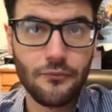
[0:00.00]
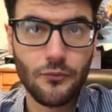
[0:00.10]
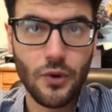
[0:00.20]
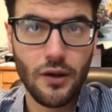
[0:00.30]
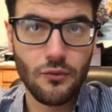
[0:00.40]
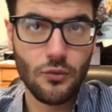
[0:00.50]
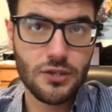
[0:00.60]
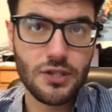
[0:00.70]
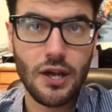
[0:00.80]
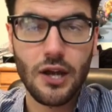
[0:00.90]
We have
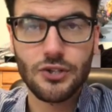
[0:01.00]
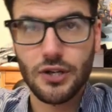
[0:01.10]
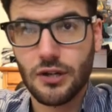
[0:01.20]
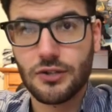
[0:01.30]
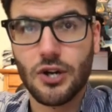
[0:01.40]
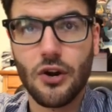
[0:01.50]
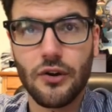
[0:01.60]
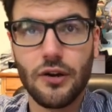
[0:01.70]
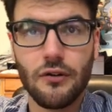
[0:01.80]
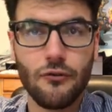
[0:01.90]
Whiscash and
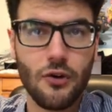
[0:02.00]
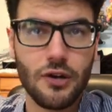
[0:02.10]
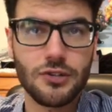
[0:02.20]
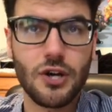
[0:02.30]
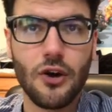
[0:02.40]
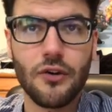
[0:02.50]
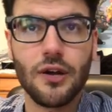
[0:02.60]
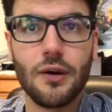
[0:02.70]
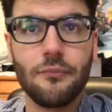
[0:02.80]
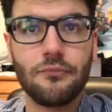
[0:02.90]
Altaria for
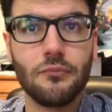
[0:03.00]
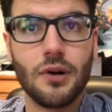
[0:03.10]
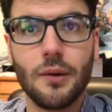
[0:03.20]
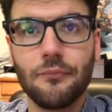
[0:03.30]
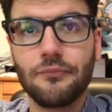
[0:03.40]
Altaria, but